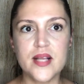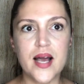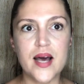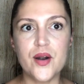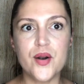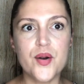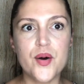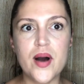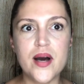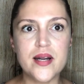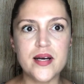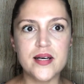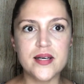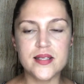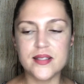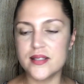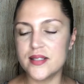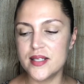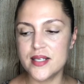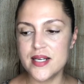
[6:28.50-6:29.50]
I don't know how
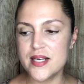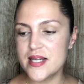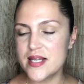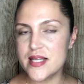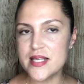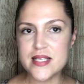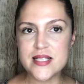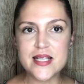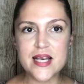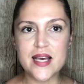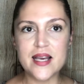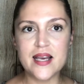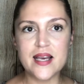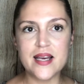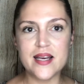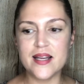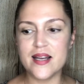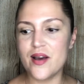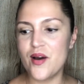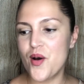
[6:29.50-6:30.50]
to
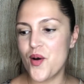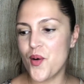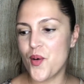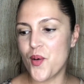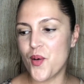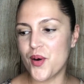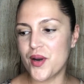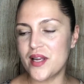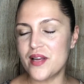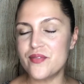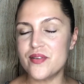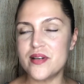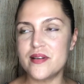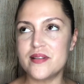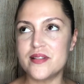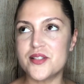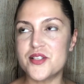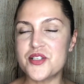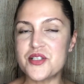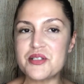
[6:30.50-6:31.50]
say it or
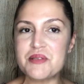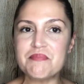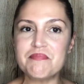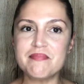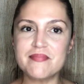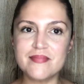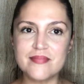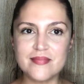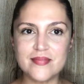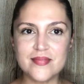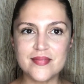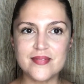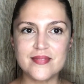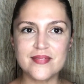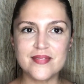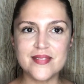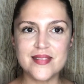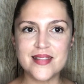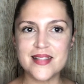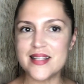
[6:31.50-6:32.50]
even just
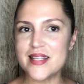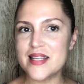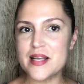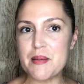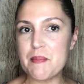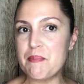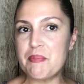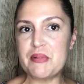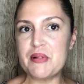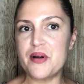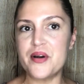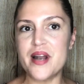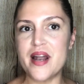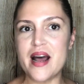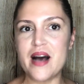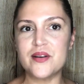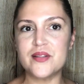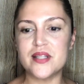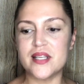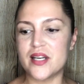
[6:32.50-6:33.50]
blurt it
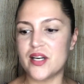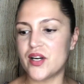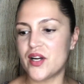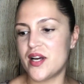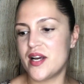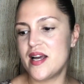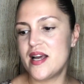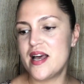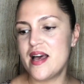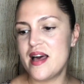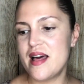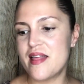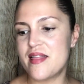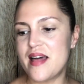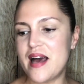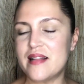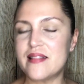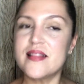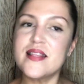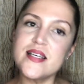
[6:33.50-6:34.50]
out there
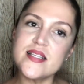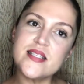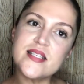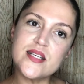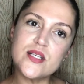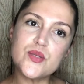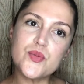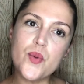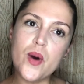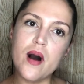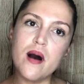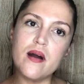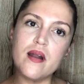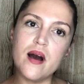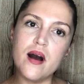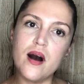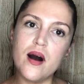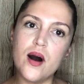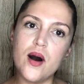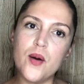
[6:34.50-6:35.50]
that this is what
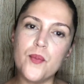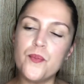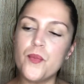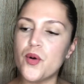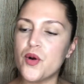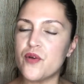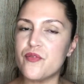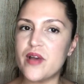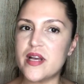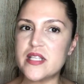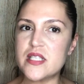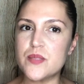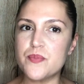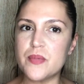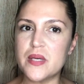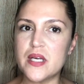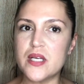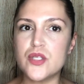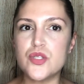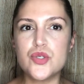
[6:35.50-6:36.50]
uh, motivates
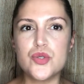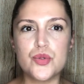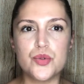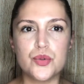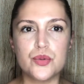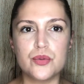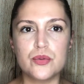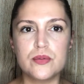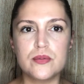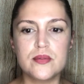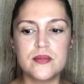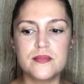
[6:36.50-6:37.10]
me to